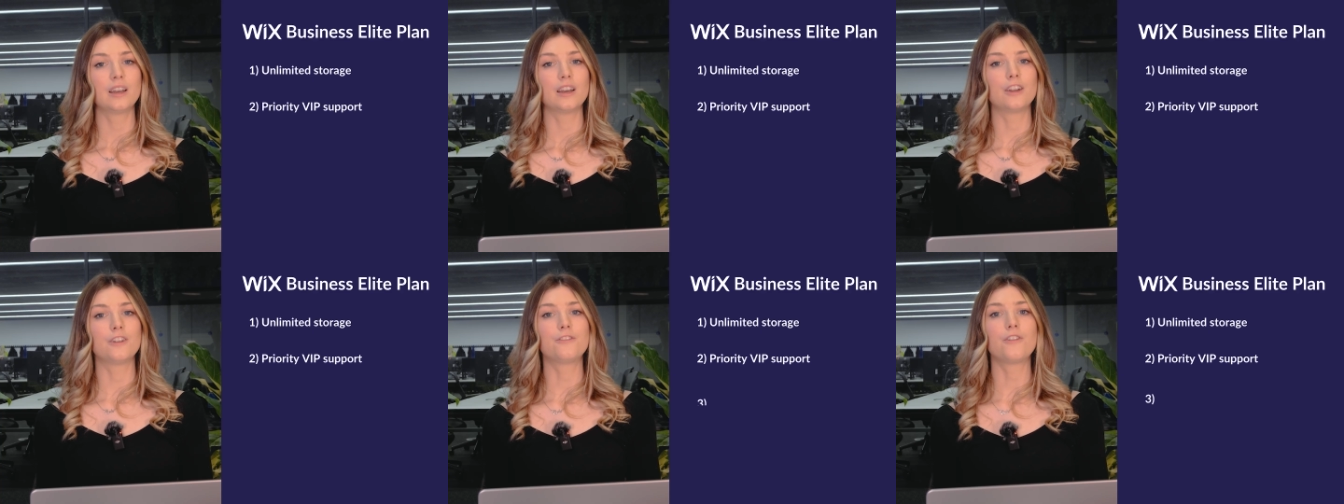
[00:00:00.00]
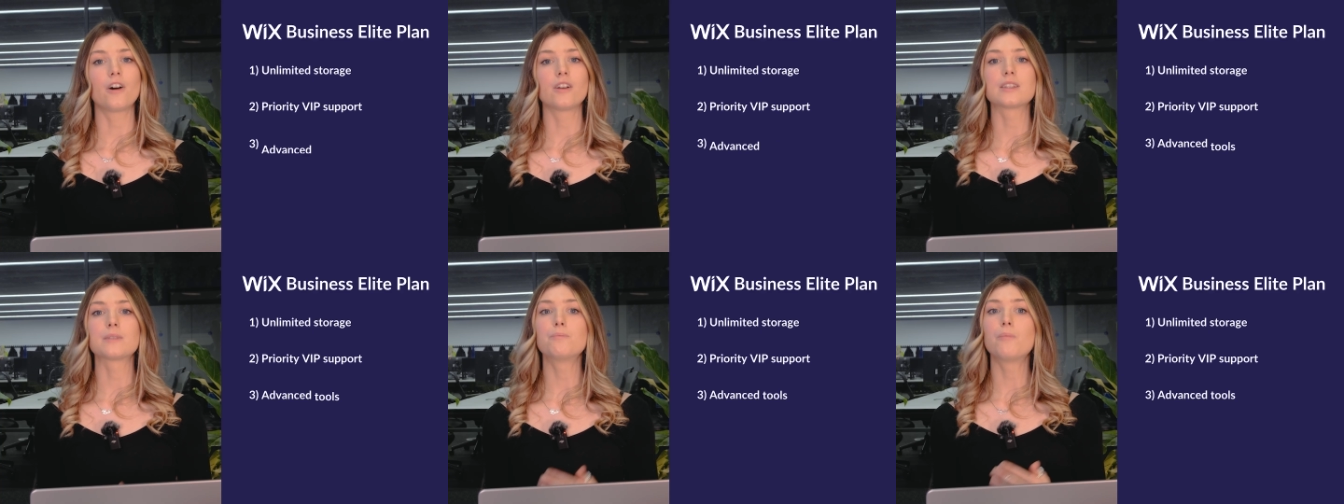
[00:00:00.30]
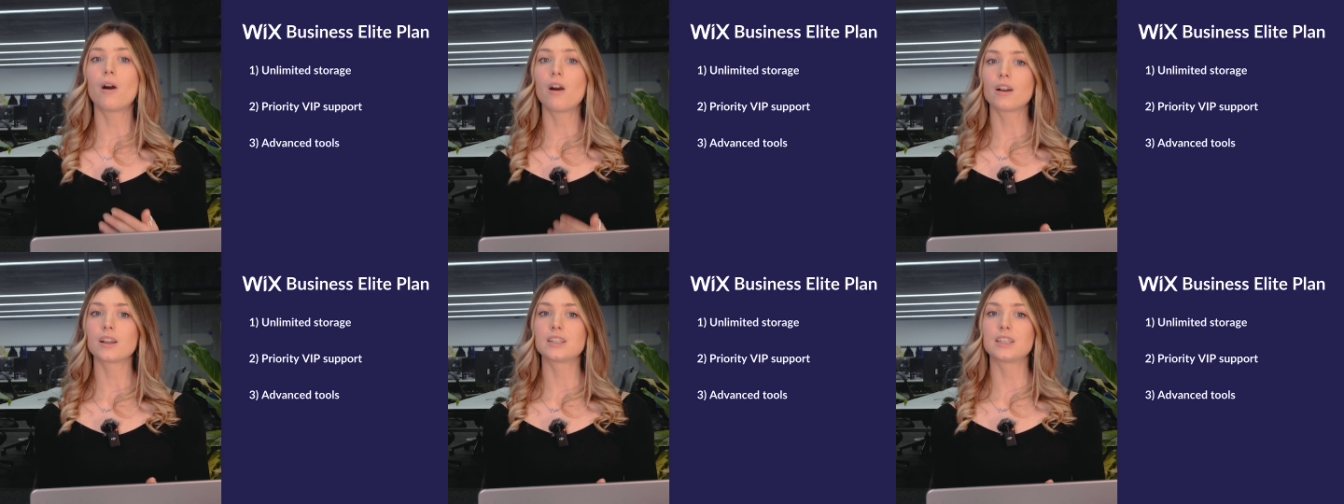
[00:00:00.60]
advanced
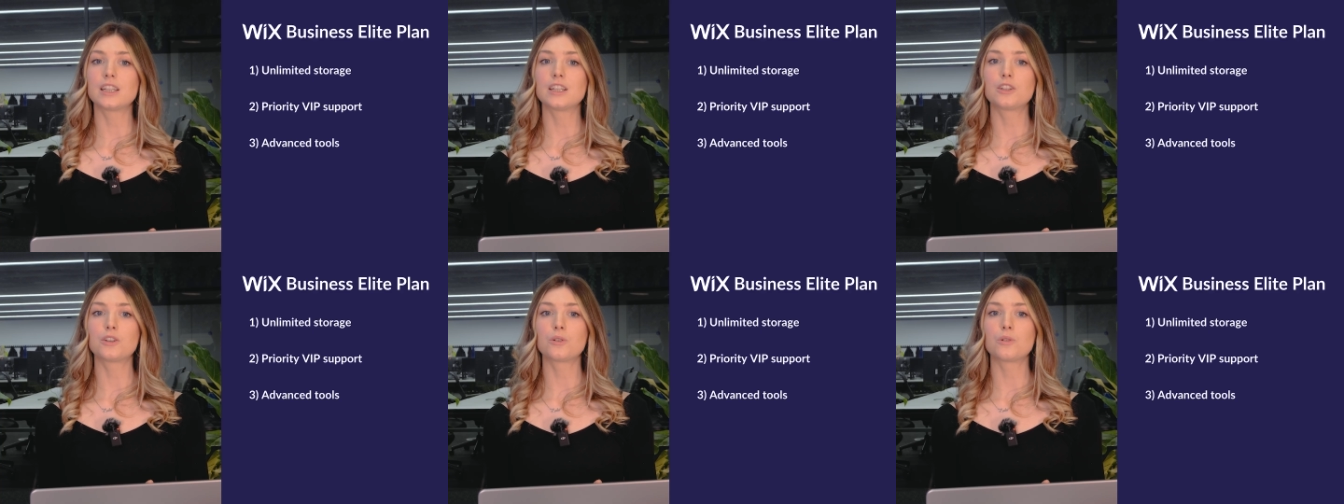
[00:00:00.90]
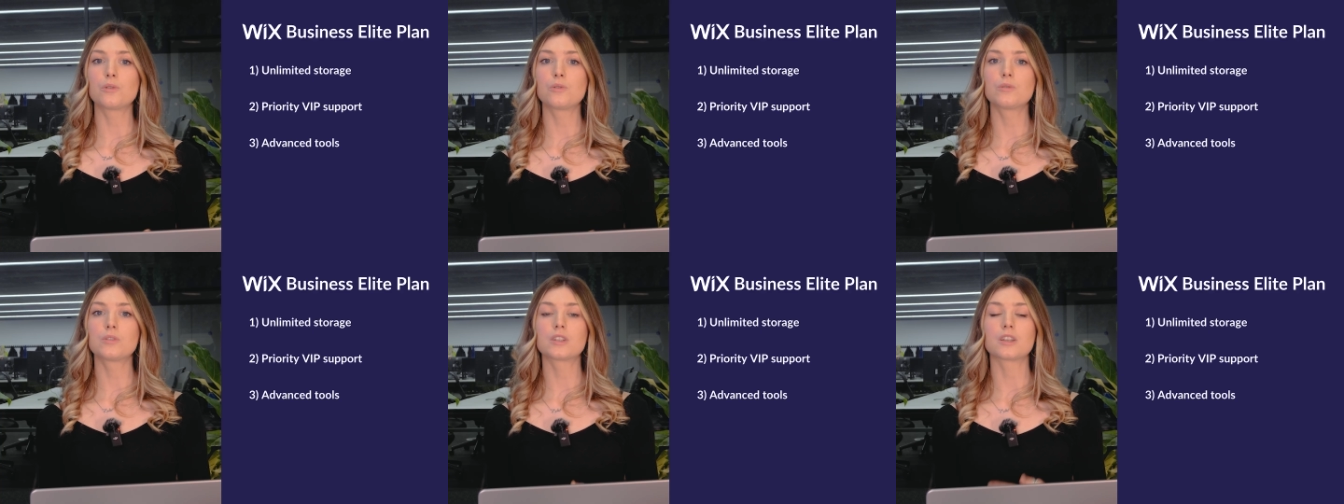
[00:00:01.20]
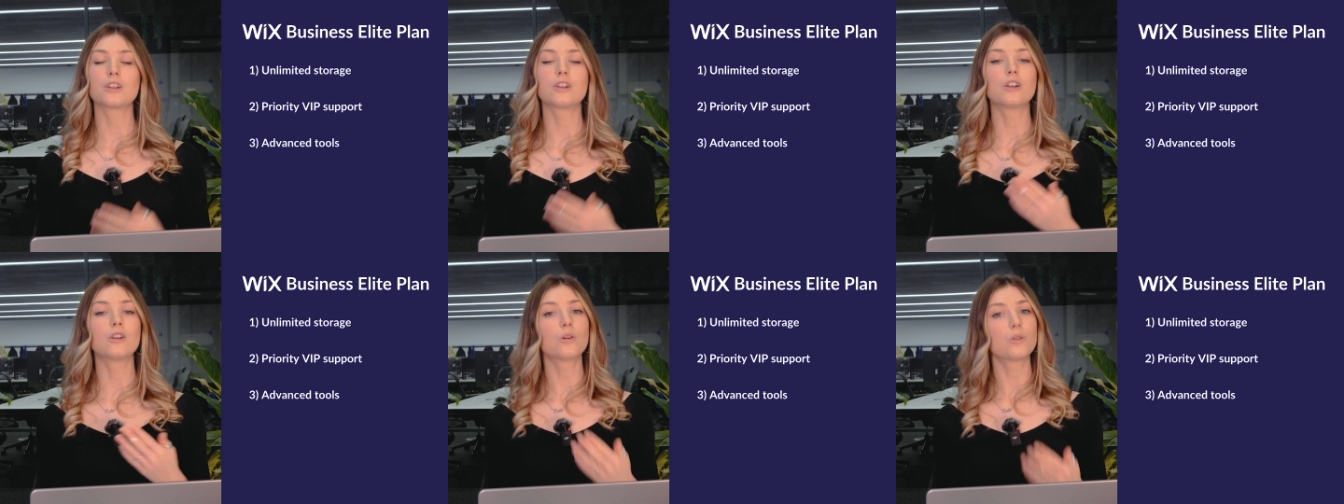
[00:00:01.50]
marketing tools,
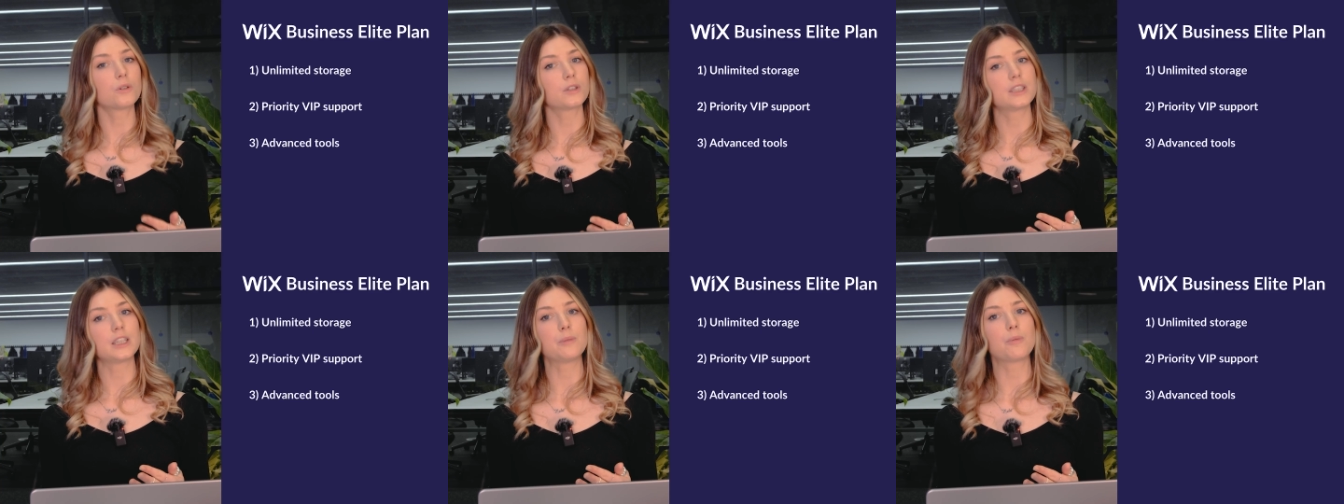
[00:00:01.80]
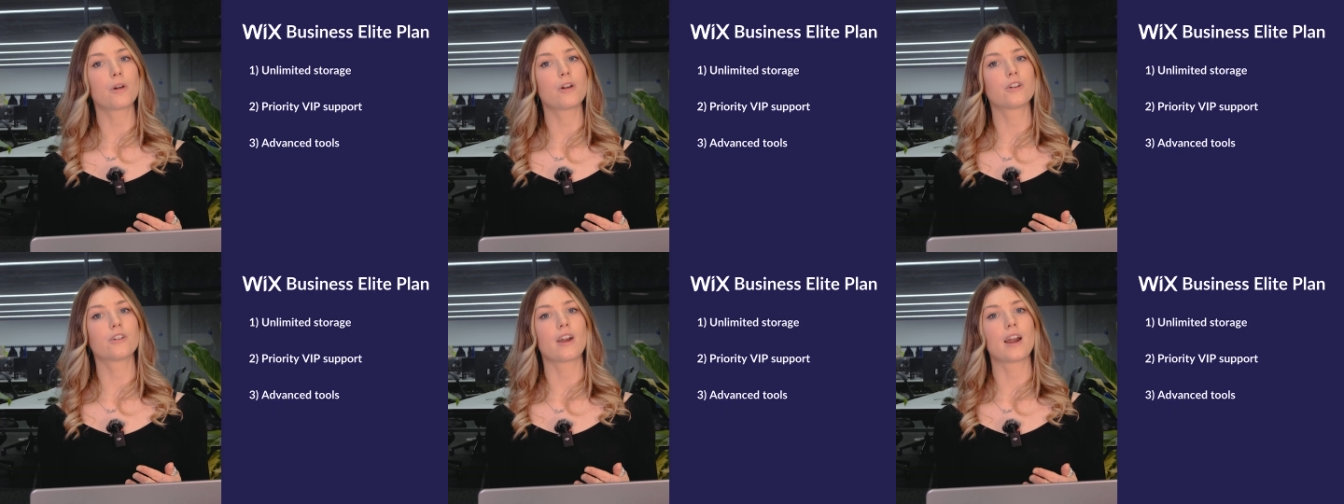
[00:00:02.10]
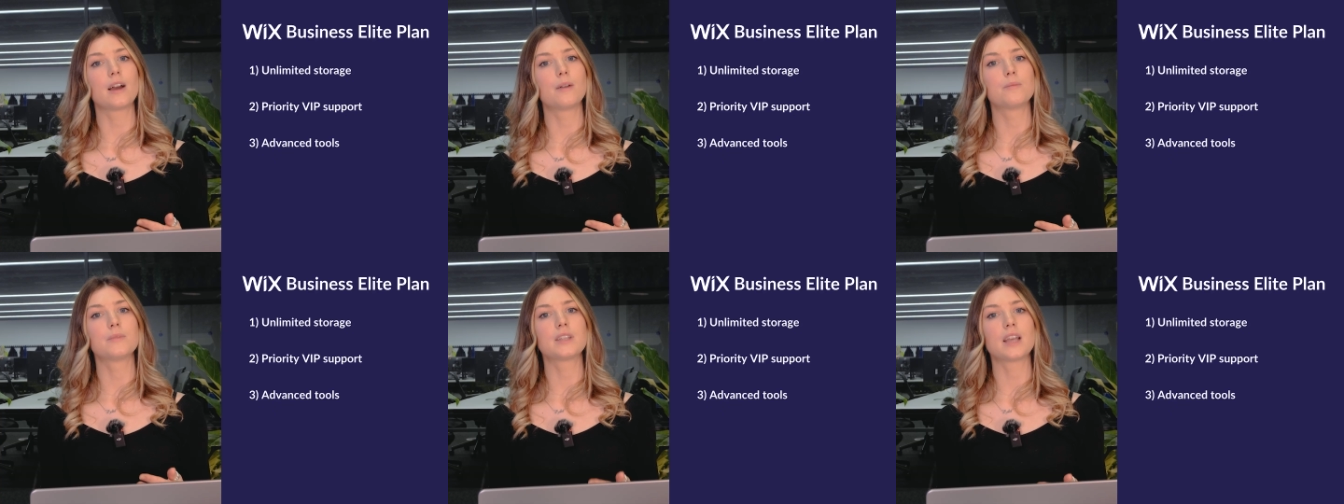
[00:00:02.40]
loyalty
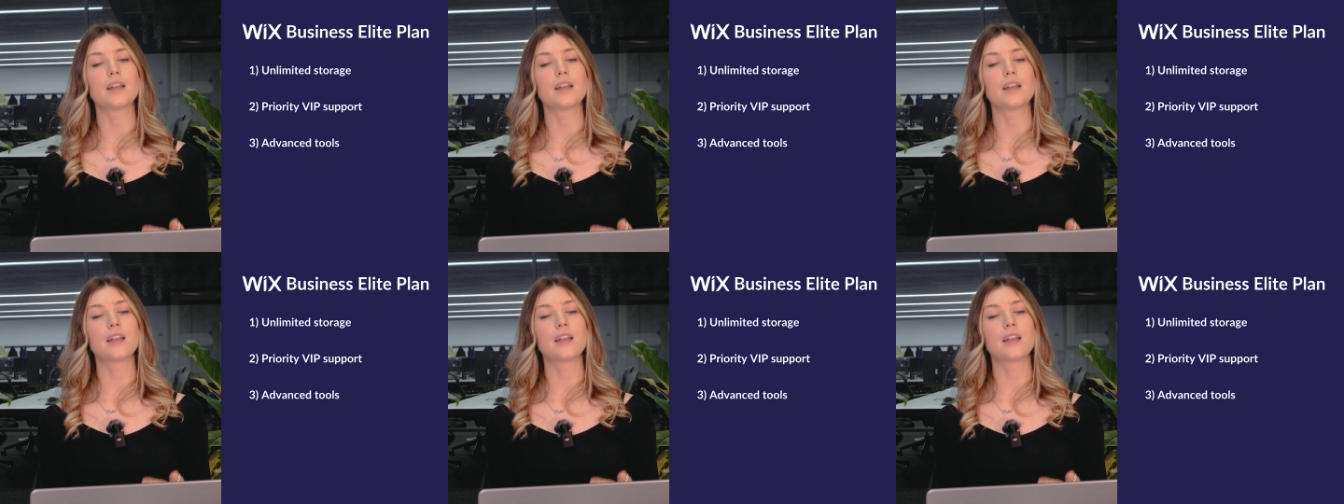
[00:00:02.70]
programs,